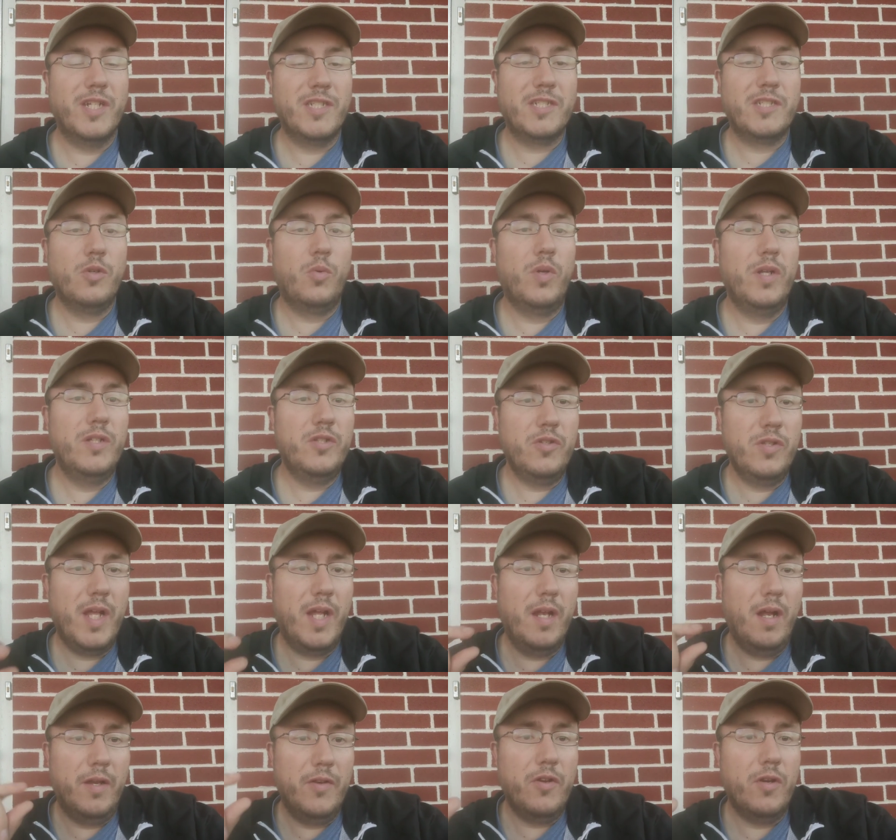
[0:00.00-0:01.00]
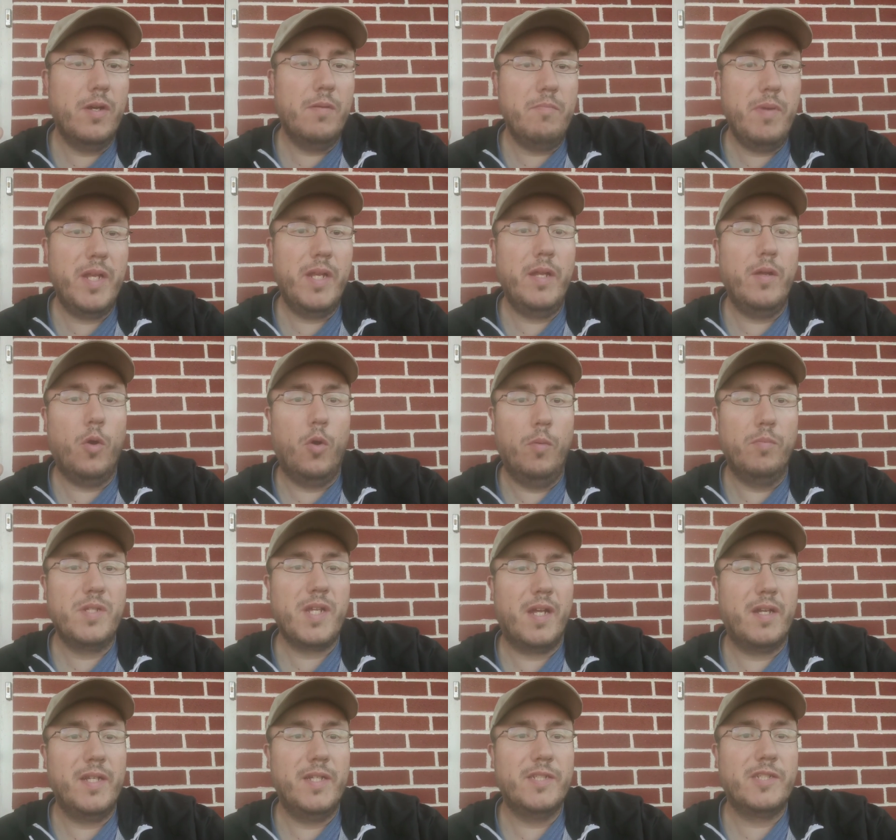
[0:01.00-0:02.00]
I still want to do that under a minute
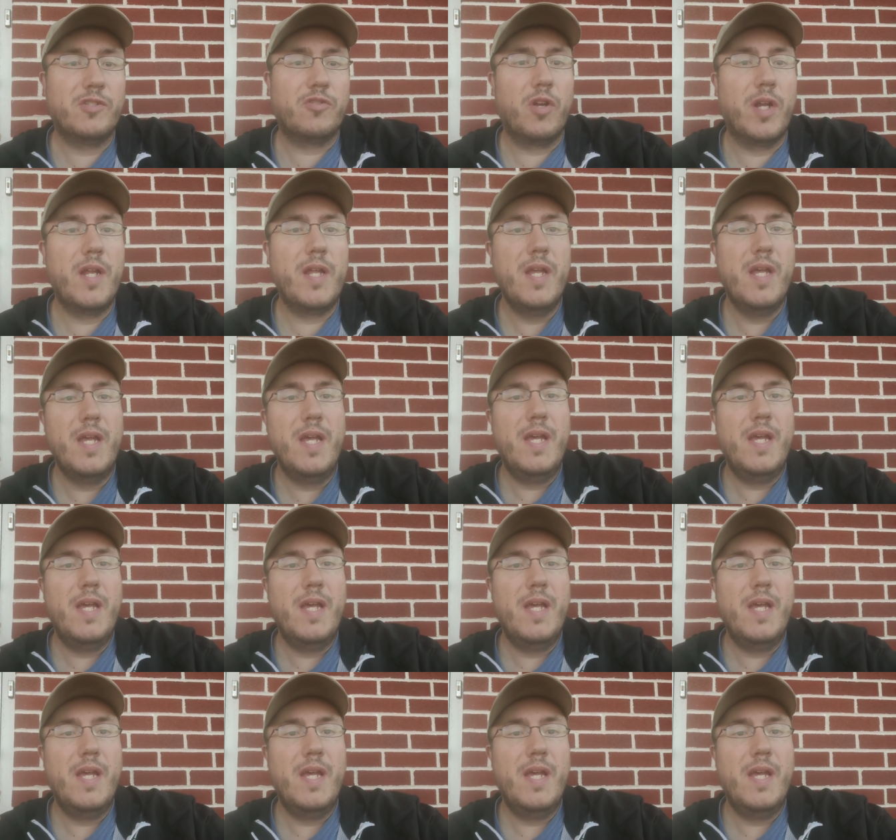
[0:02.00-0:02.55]
hometown history